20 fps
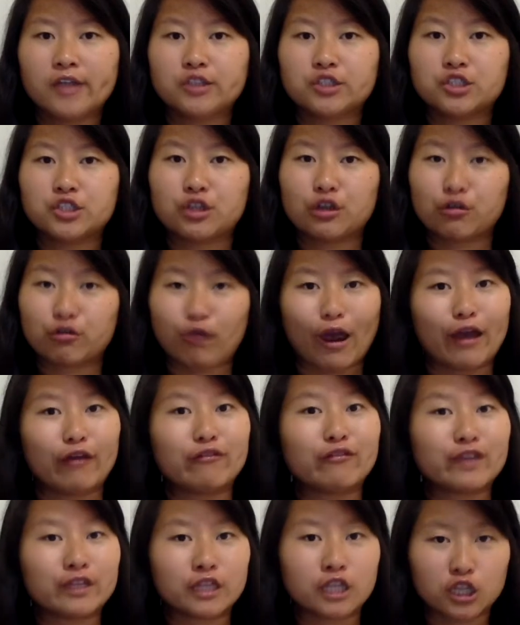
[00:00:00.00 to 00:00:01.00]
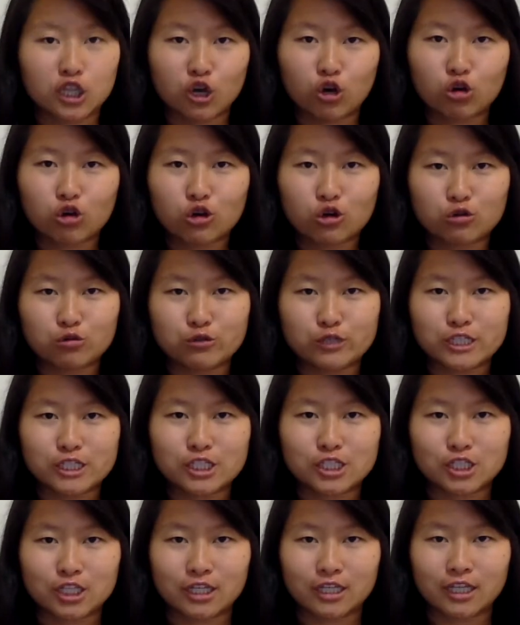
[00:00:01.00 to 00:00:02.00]
to arrive in the local
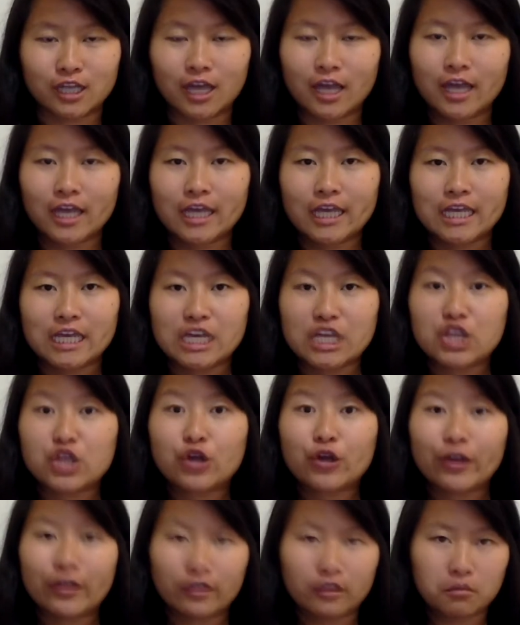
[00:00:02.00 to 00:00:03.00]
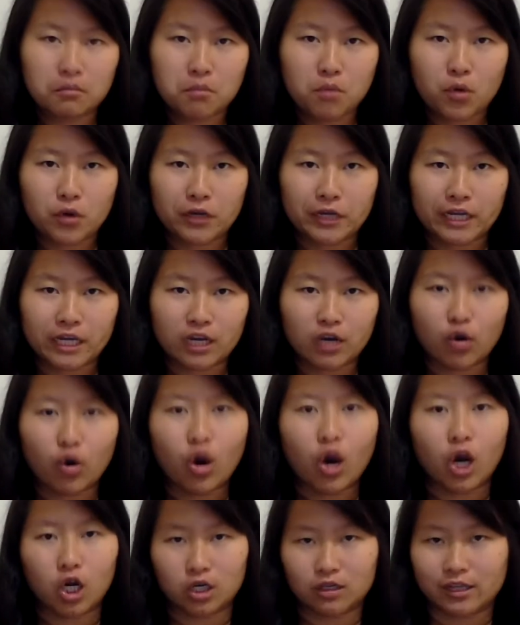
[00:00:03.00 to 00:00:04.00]
region either in the morning
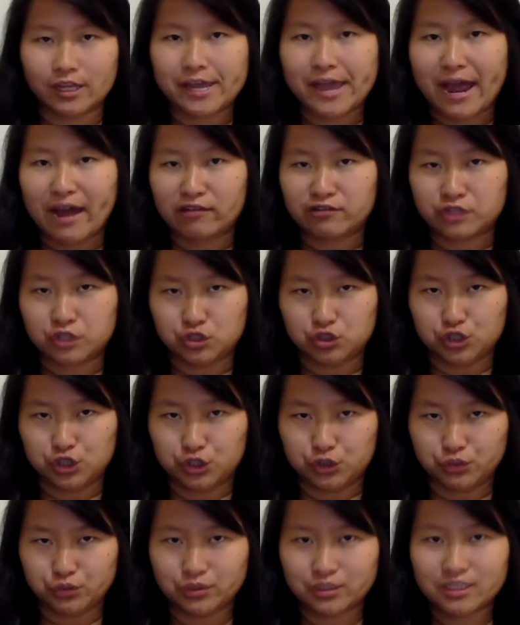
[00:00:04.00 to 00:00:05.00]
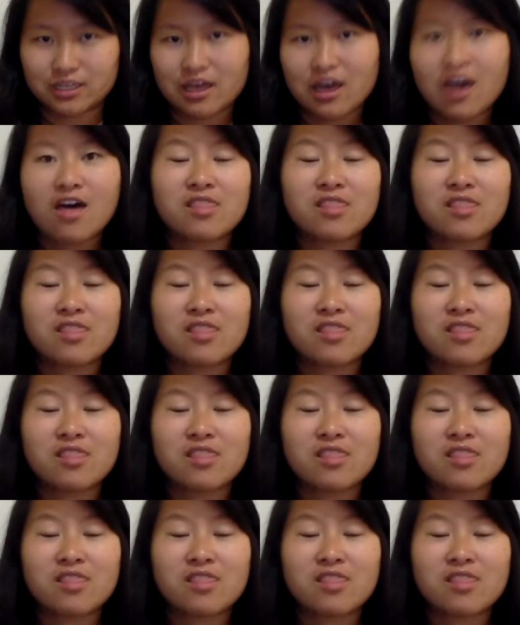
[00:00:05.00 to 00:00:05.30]
or early afternoons.